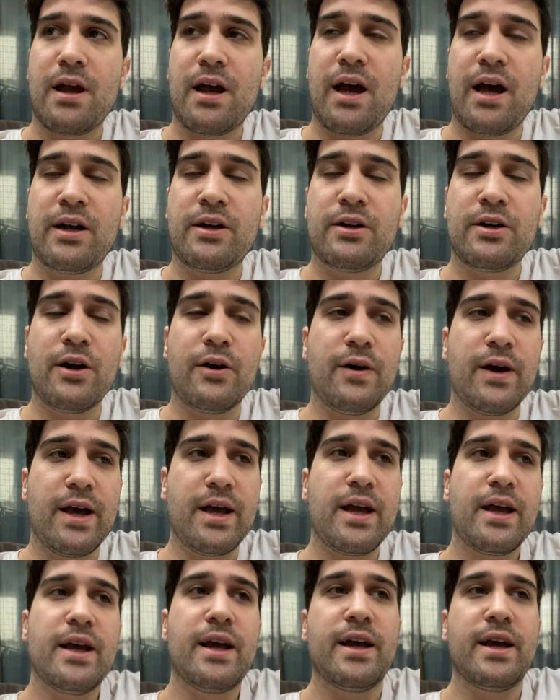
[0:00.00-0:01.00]
I don't know,
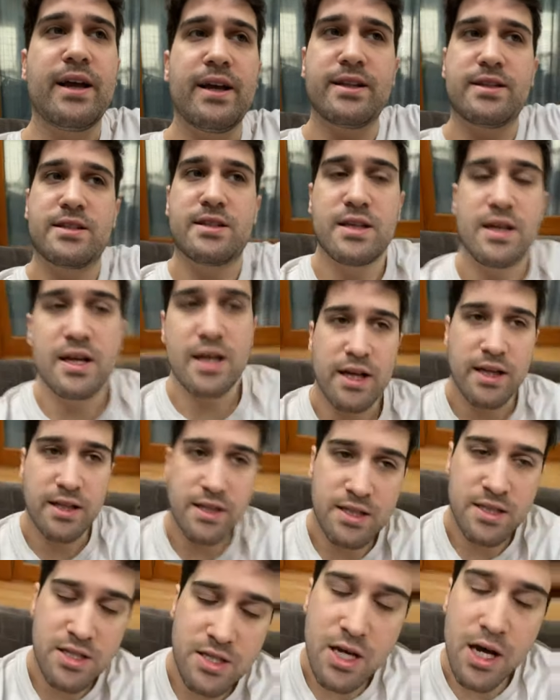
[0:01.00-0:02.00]

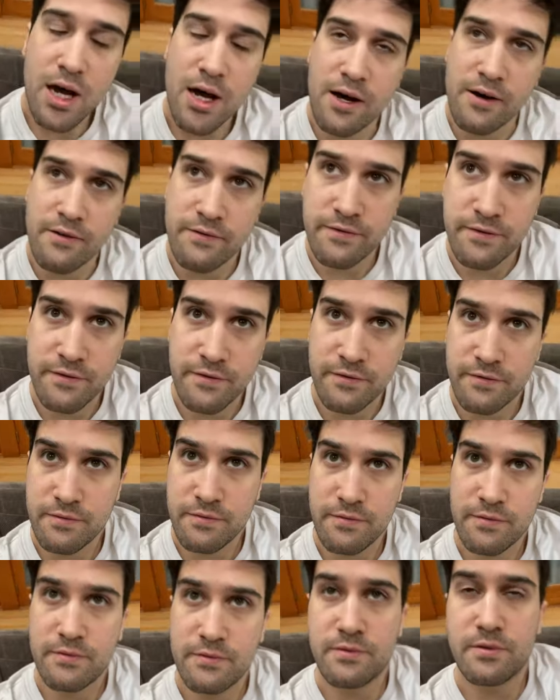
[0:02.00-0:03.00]
it's tough
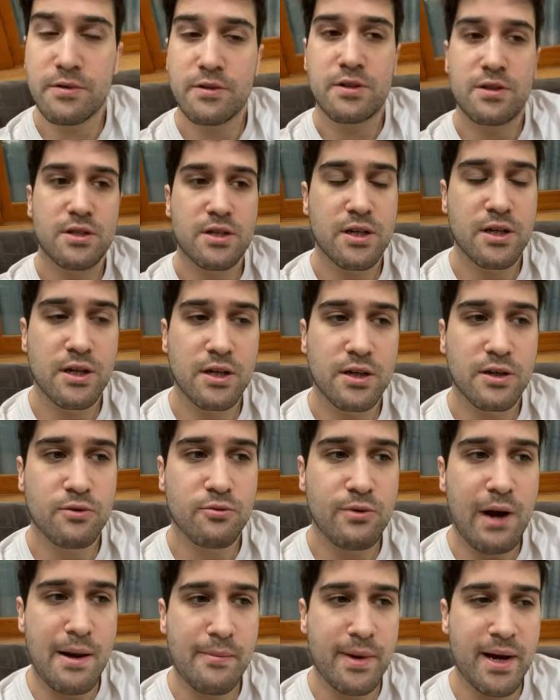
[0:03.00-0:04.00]
to
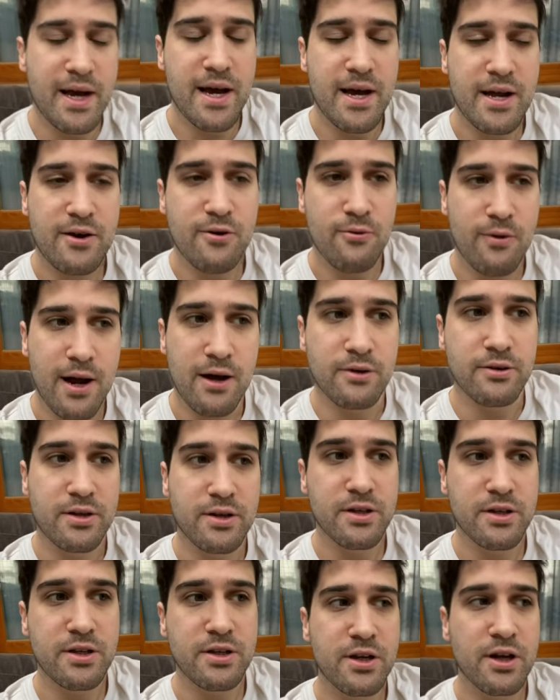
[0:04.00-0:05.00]
wrap my head around.
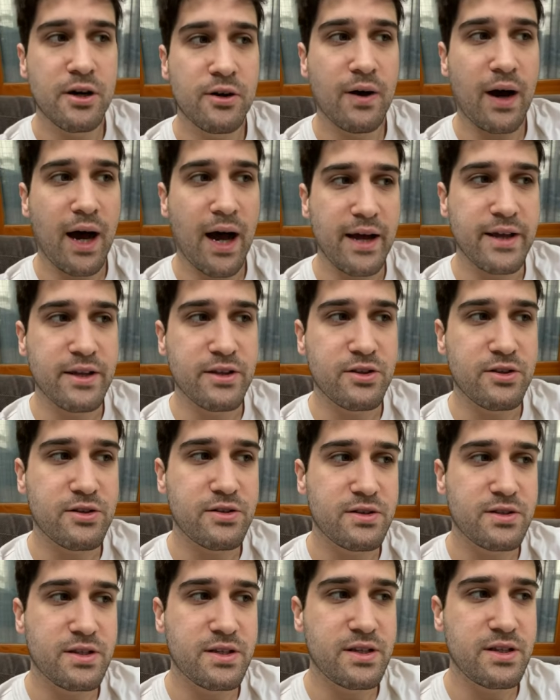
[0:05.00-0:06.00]
You know, I
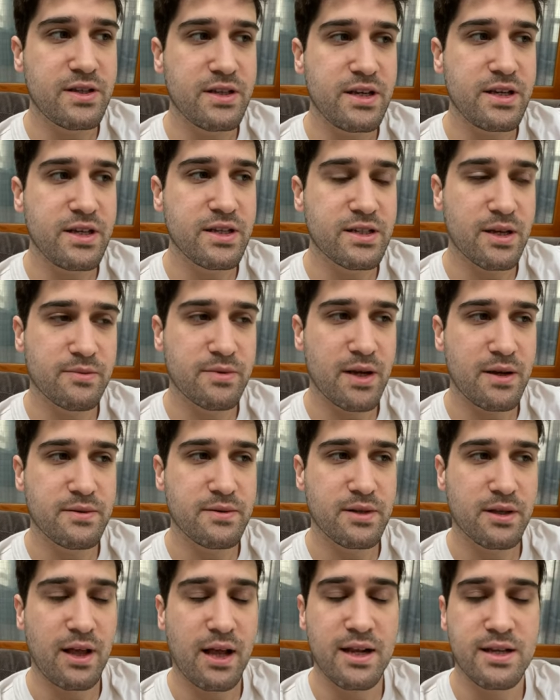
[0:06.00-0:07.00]
see sometimes a
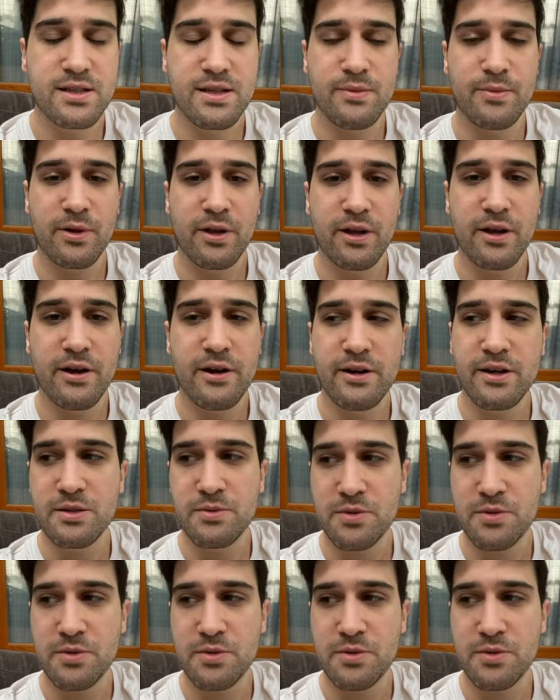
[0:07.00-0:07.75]
lot of similarities